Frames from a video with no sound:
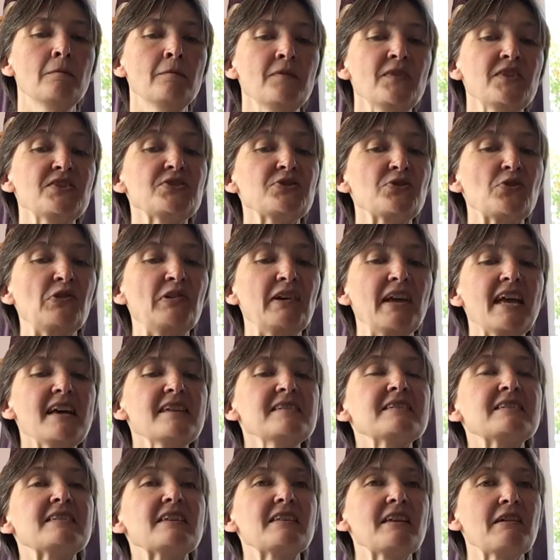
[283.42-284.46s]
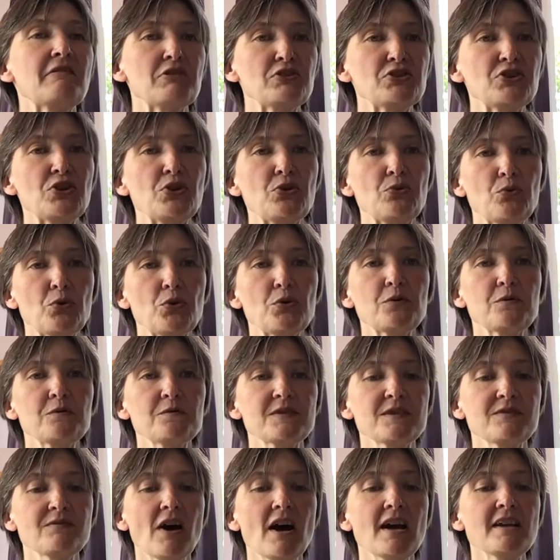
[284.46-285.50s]
The story is that there are two
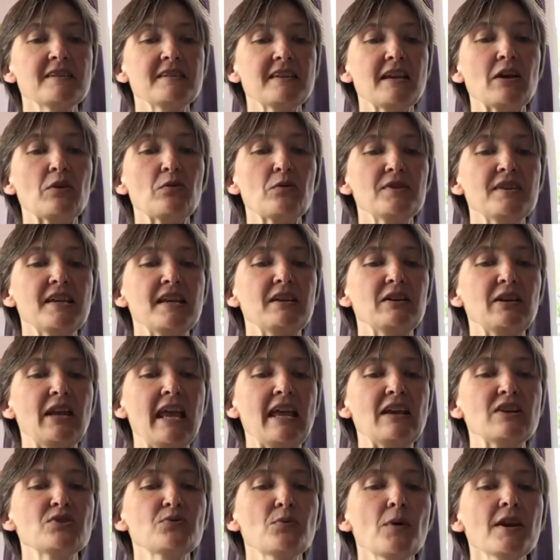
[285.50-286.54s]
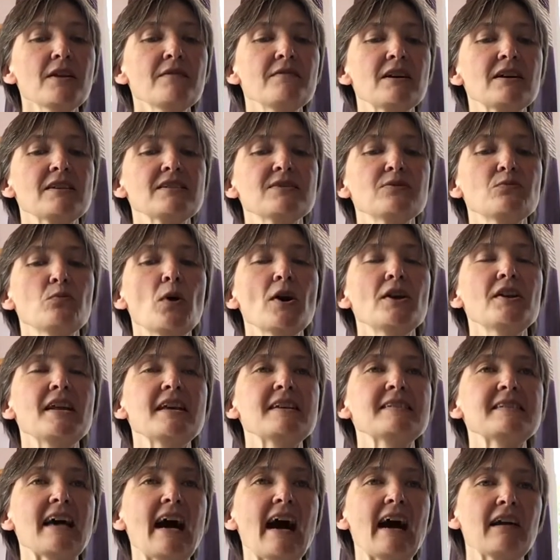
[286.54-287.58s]
wolves fighting within each one of us. One
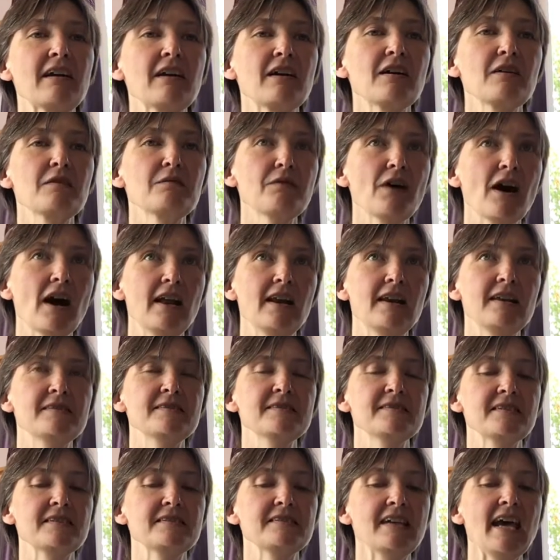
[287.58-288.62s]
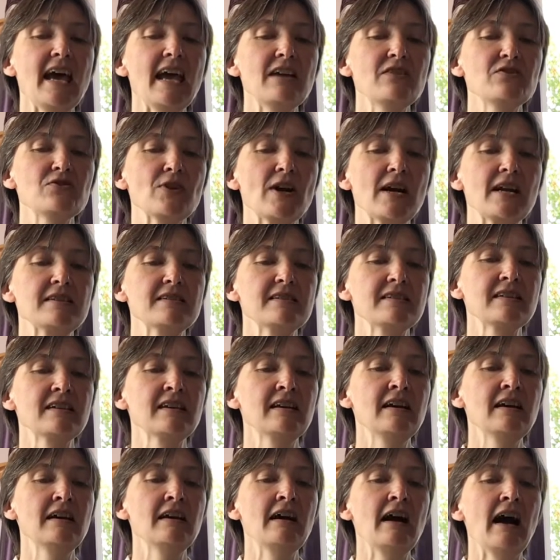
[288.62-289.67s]
is anger, violence, and hatred,
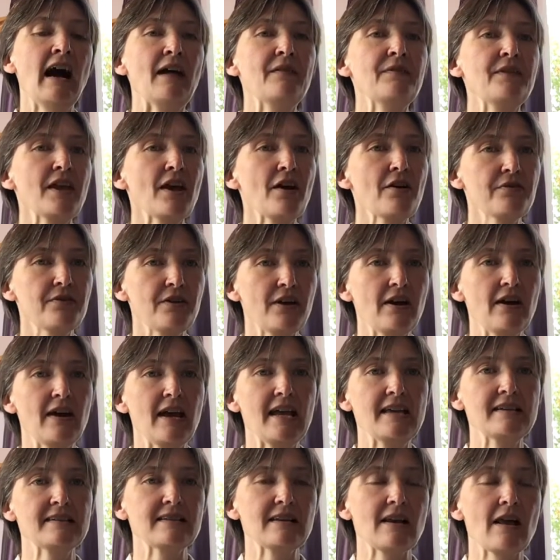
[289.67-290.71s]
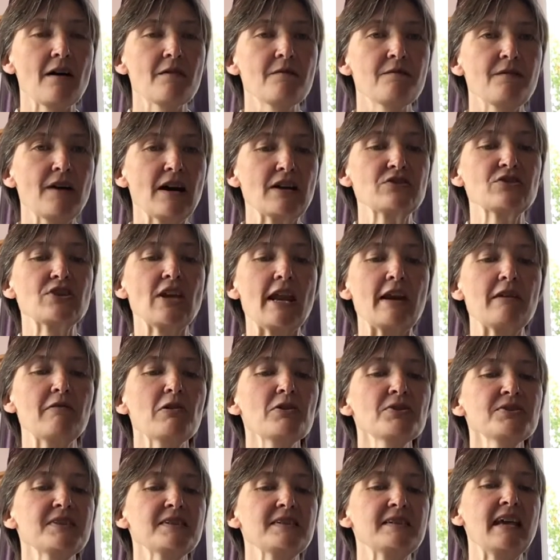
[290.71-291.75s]
and the other is love and
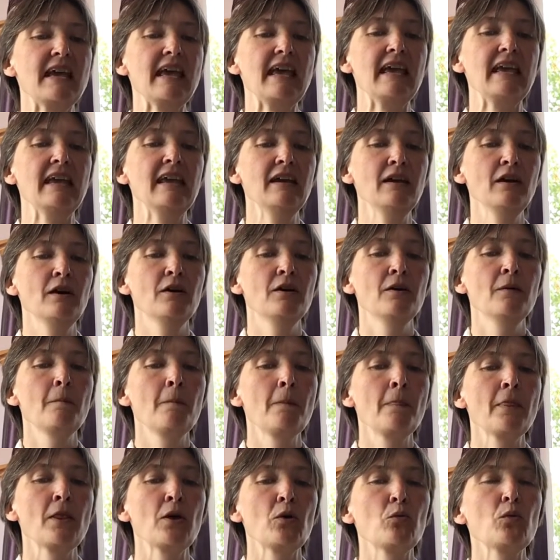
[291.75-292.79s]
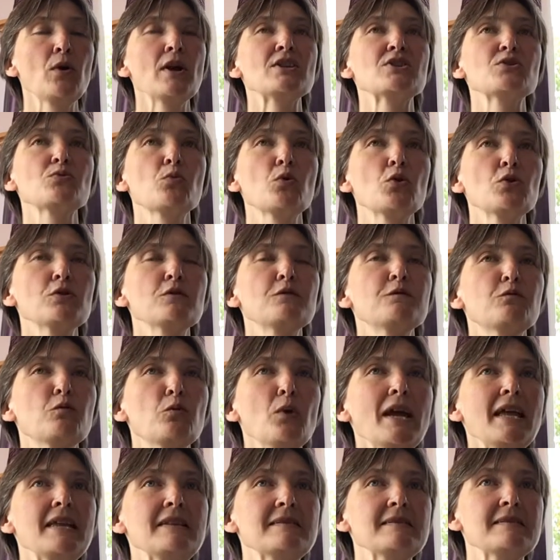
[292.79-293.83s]
generosity. Which wolf
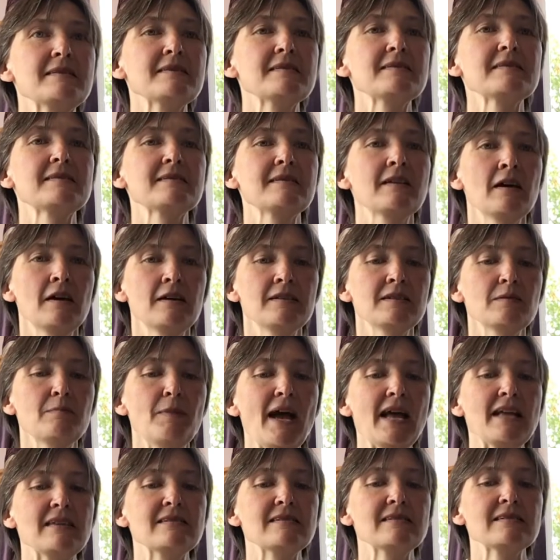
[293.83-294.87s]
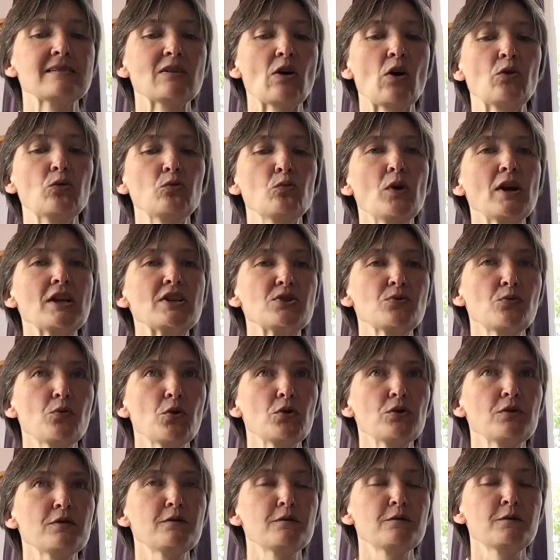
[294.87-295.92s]
wins depends on which
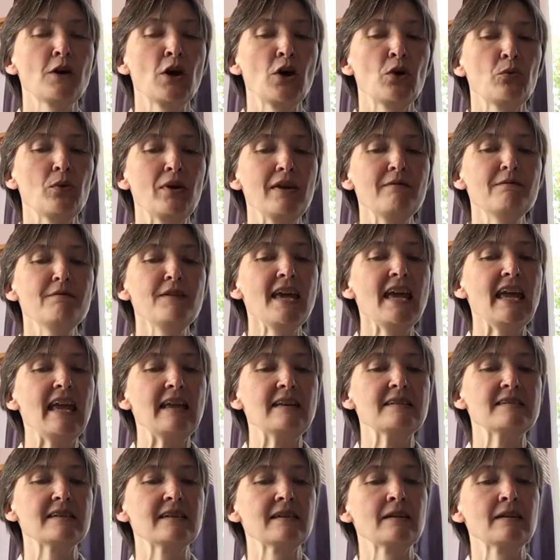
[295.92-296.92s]
wolf we feed.